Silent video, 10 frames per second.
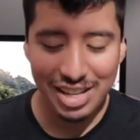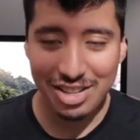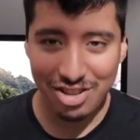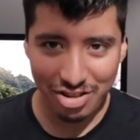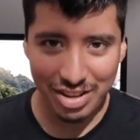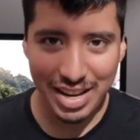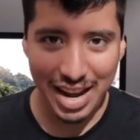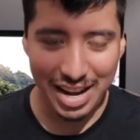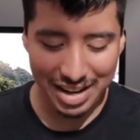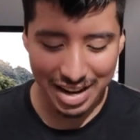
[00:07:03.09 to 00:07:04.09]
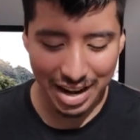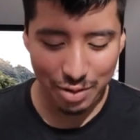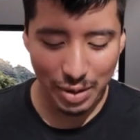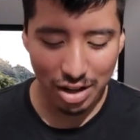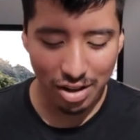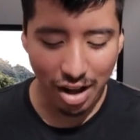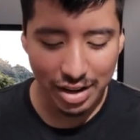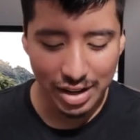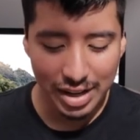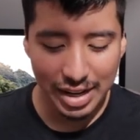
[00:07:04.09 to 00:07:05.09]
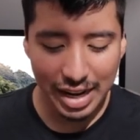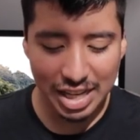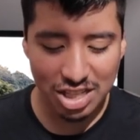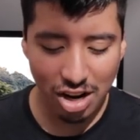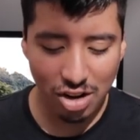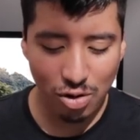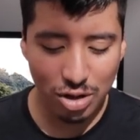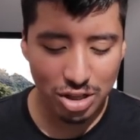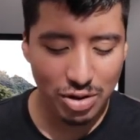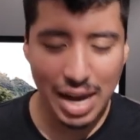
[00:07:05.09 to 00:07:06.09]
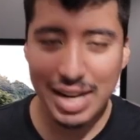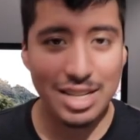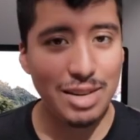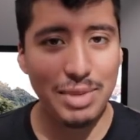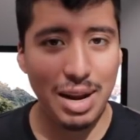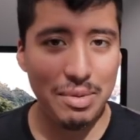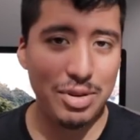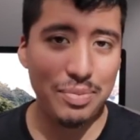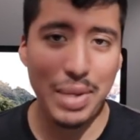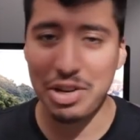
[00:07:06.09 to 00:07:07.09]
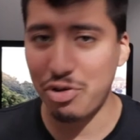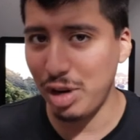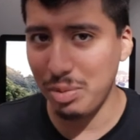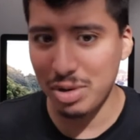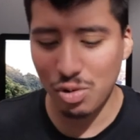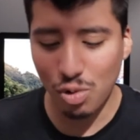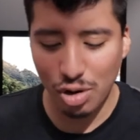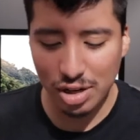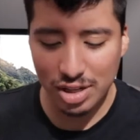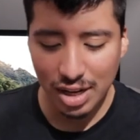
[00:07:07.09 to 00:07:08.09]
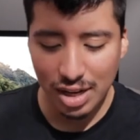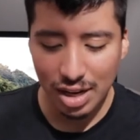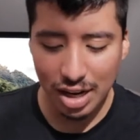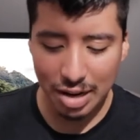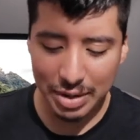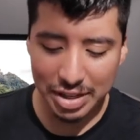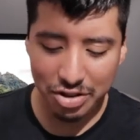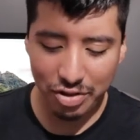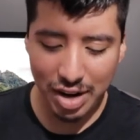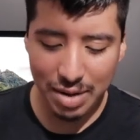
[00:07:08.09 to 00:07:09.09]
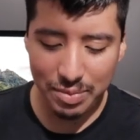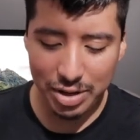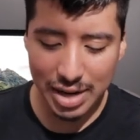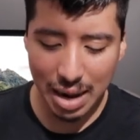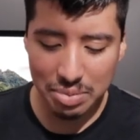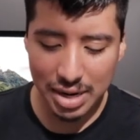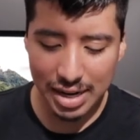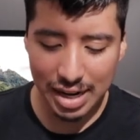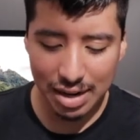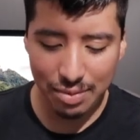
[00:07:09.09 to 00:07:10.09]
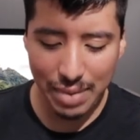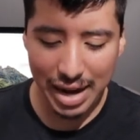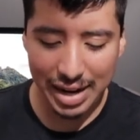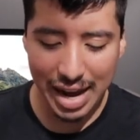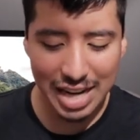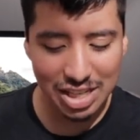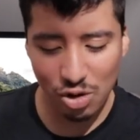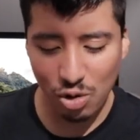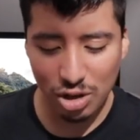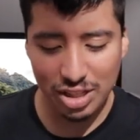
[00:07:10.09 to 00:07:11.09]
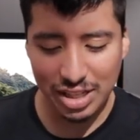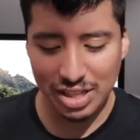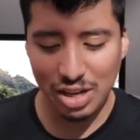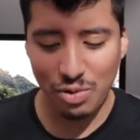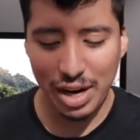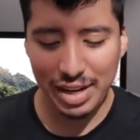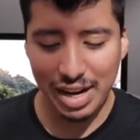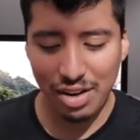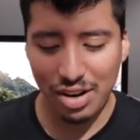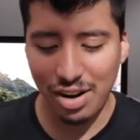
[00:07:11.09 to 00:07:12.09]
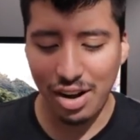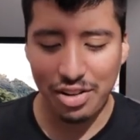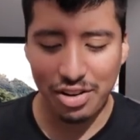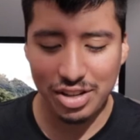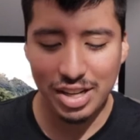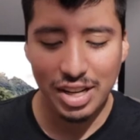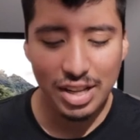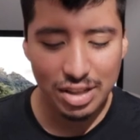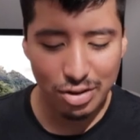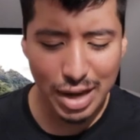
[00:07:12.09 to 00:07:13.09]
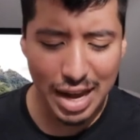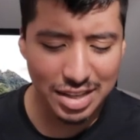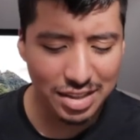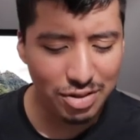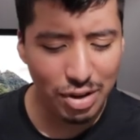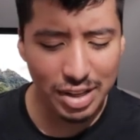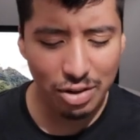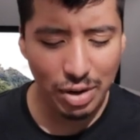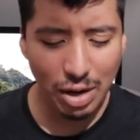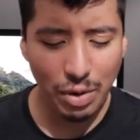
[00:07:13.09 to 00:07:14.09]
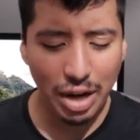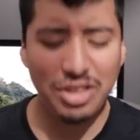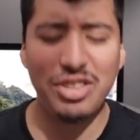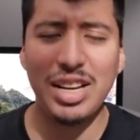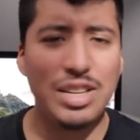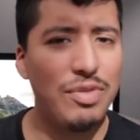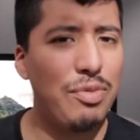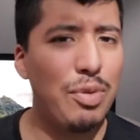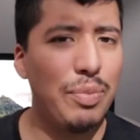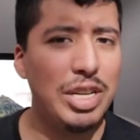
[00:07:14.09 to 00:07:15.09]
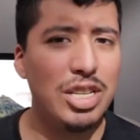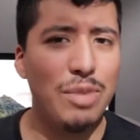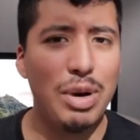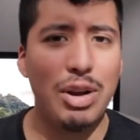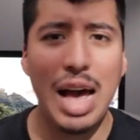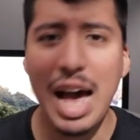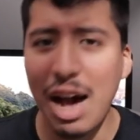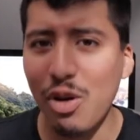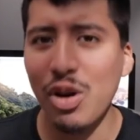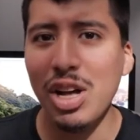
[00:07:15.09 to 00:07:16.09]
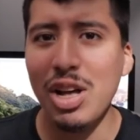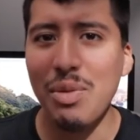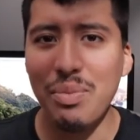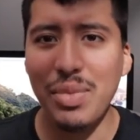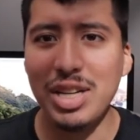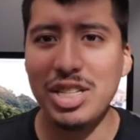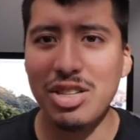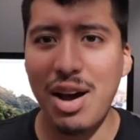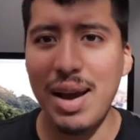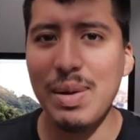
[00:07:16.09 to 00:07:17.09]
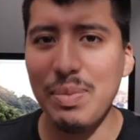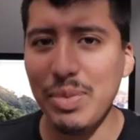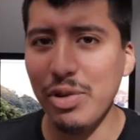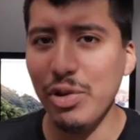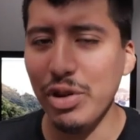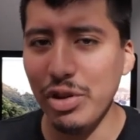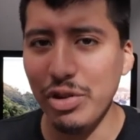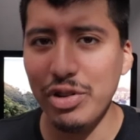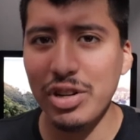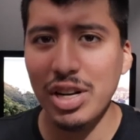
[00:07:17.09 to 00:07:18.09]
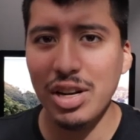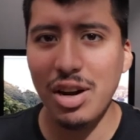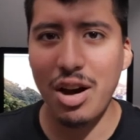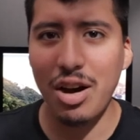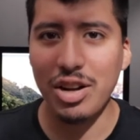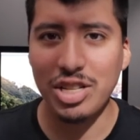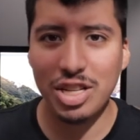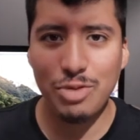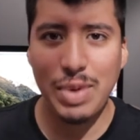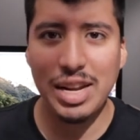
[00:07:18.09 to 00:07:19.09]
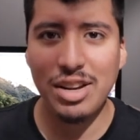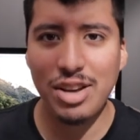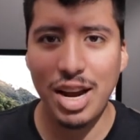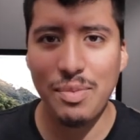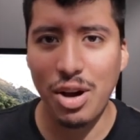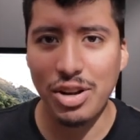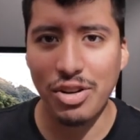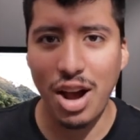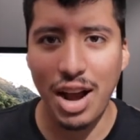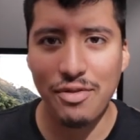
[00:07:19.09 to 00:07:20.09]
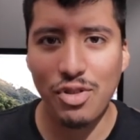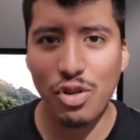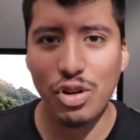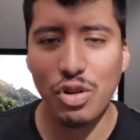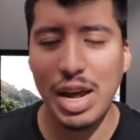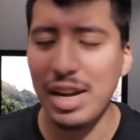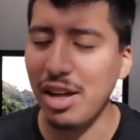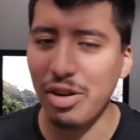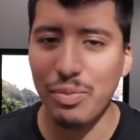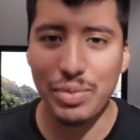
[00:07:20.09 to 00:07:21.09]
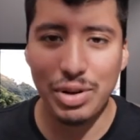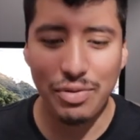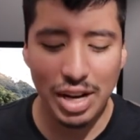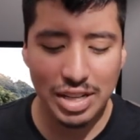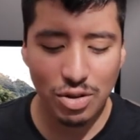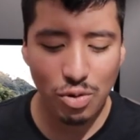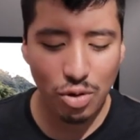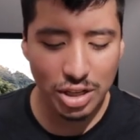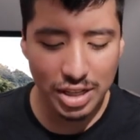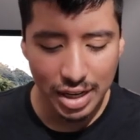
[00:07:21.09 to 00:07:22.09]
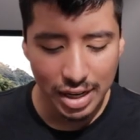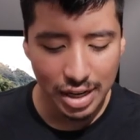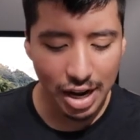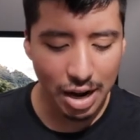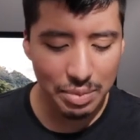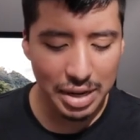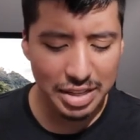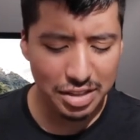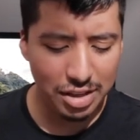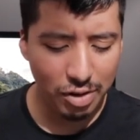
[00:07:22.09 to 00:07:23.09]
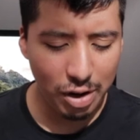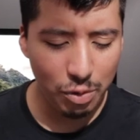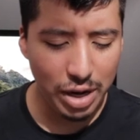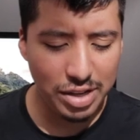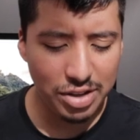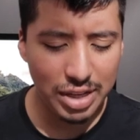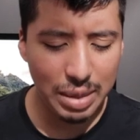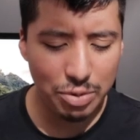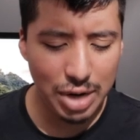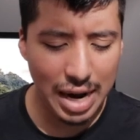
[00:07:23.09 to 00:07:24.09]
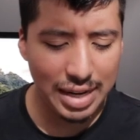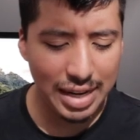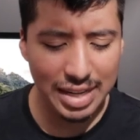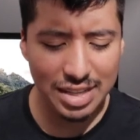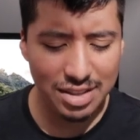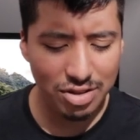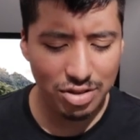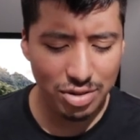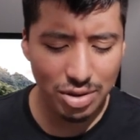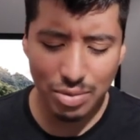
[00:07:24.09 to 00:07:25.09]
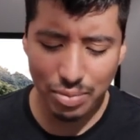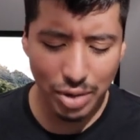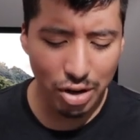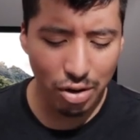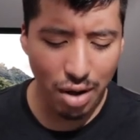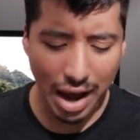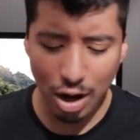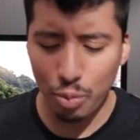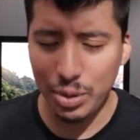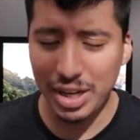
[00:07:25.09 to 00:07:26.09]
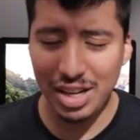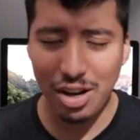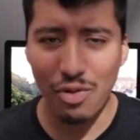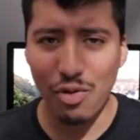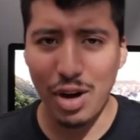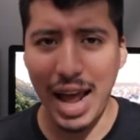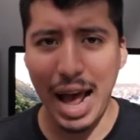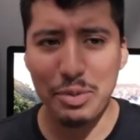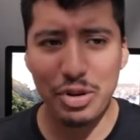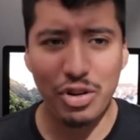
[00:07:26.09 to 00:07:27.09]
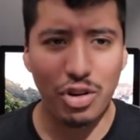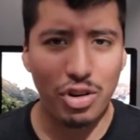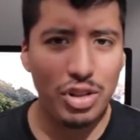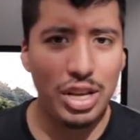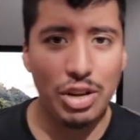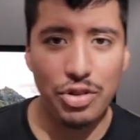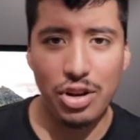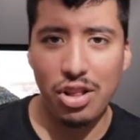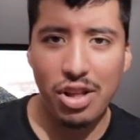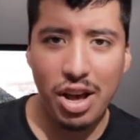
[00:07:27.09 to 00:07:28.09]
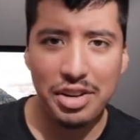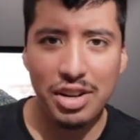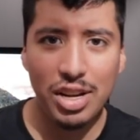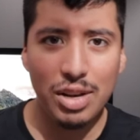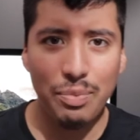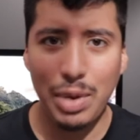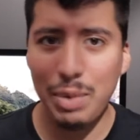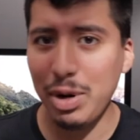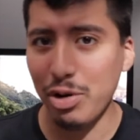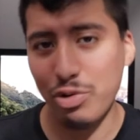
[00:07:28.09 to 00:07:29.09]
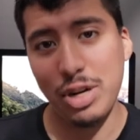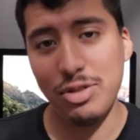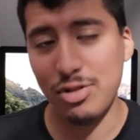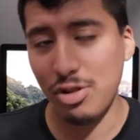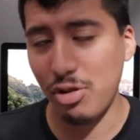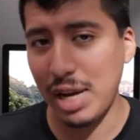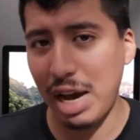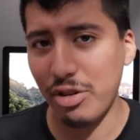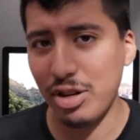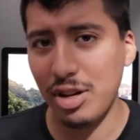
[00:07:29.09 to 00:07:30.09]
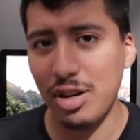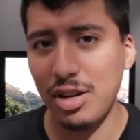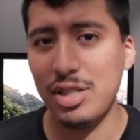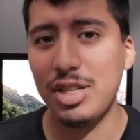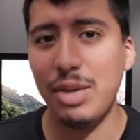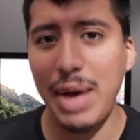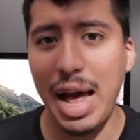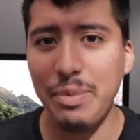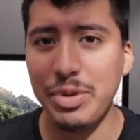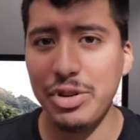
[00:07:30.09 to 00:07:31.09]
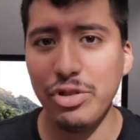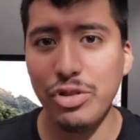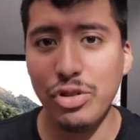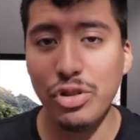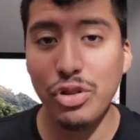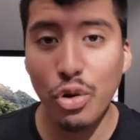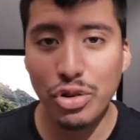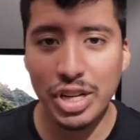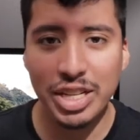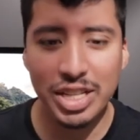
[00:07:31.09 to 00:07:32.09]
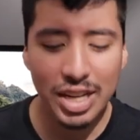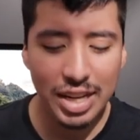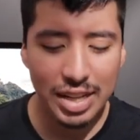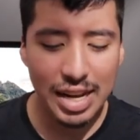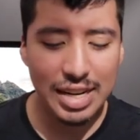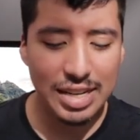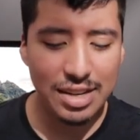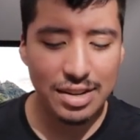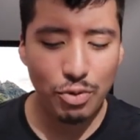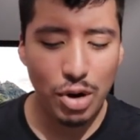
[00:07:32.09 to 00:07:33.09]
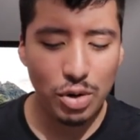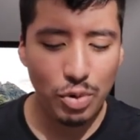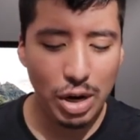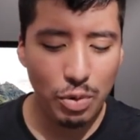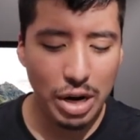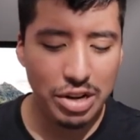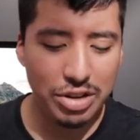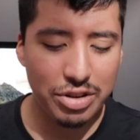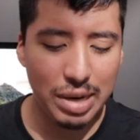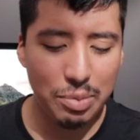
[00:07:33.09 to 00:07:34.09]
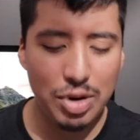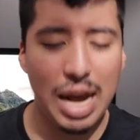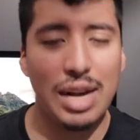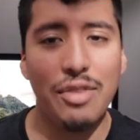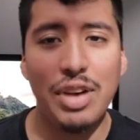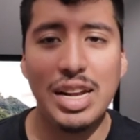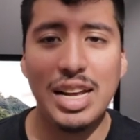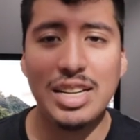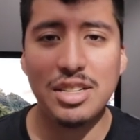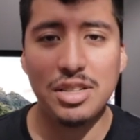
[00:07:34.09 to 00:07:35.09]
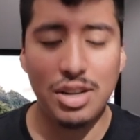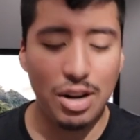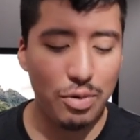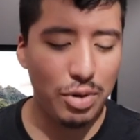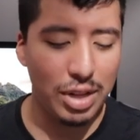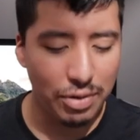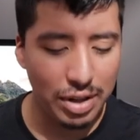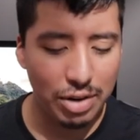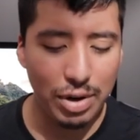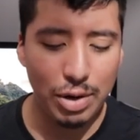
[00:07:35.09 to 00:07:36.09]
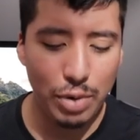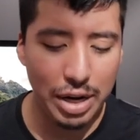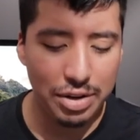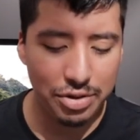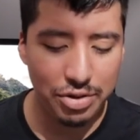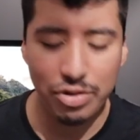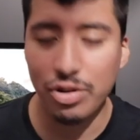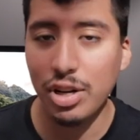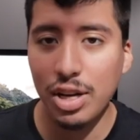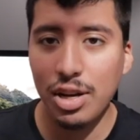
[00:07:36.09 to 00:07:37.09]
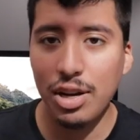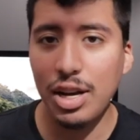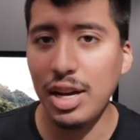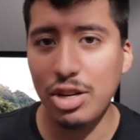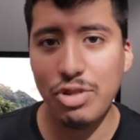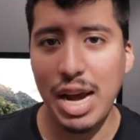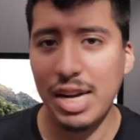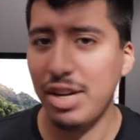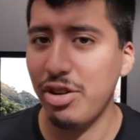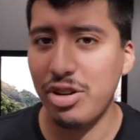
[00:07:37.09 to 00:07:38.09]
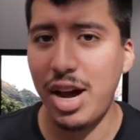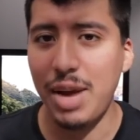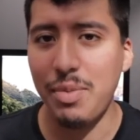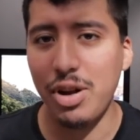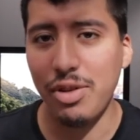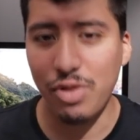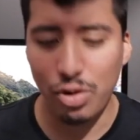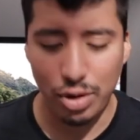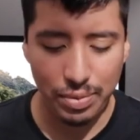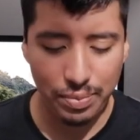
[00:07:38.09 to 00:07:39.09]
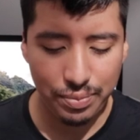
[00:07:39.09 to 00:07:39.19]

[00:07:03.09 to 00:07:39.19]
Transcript: So yeah, I spent a lot. InShot, of course, to edit sometimes my streams, of course, um, Instagram, Snapchat, and Macash, of course. You can see it right there and others. So yeah, it's just a really great way just to get some information about how much time you use on just spending time on your iPhone or any other device, of course. Um, it's just a great way just to keep track and just to, you know, eye-opening of what apps you're currently using a lot. Maybe you're trying to slow down uh, some apps usage, then this is one great way just to keep track of it. And it's just a really, really great way just to uh, track your time on your phone.